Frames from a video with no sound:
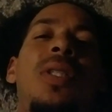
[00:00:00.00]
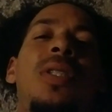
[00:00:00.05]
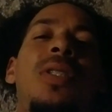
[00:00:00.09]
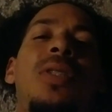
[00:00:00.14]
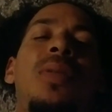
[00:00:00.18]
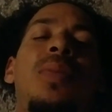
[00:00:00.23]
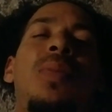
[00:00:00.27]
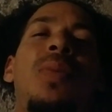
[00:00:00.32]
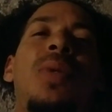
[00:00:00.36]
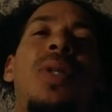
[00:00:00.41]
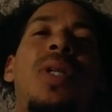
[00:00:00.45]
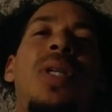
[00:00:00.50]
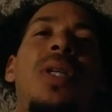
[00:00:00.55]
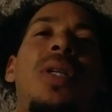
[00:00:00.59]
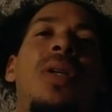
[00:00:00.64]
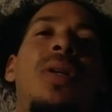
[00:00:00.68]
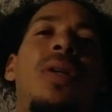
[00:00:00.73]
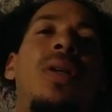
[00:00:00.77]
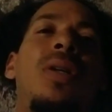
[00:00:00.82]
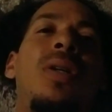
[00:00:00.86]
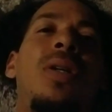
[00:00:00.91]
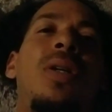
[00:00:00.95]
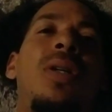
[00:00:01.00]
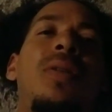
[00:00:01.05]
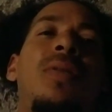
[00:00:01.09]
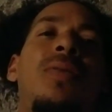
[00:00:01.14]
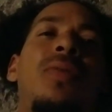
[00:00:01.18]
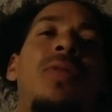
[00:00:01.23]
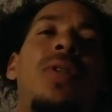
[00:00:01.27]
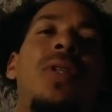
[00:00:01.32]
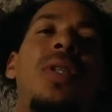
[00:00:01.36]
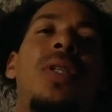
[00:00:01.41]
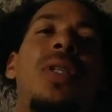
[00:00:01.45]
engine brake on,
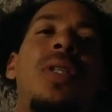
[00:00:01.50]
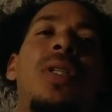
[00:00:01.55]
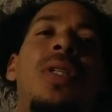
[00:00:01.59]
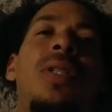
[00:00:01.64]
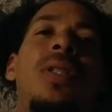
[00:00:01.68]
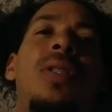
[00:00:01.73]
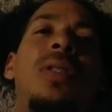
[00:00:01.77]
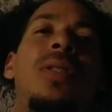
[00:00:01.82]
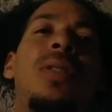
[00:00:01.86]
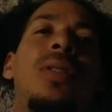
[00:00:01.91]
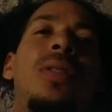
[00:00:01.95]
freaking